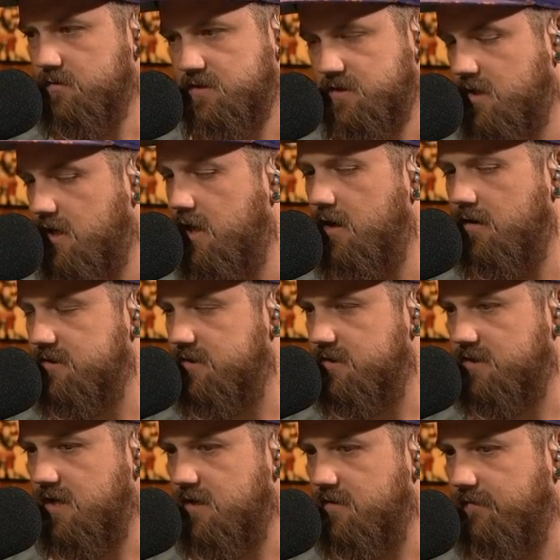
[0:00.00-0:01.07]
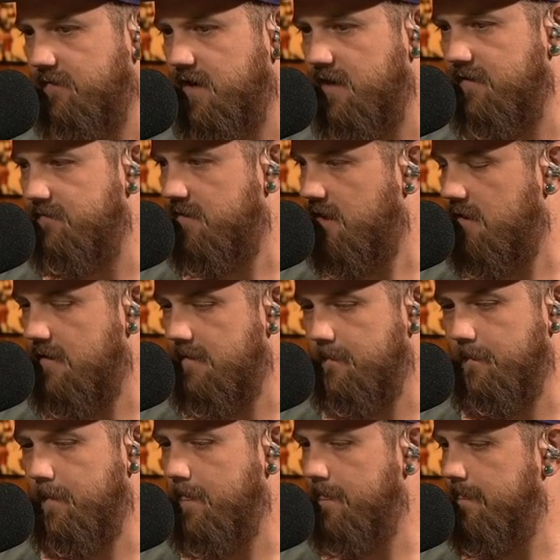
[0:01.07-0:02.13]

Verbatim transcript: those carries inside the five, they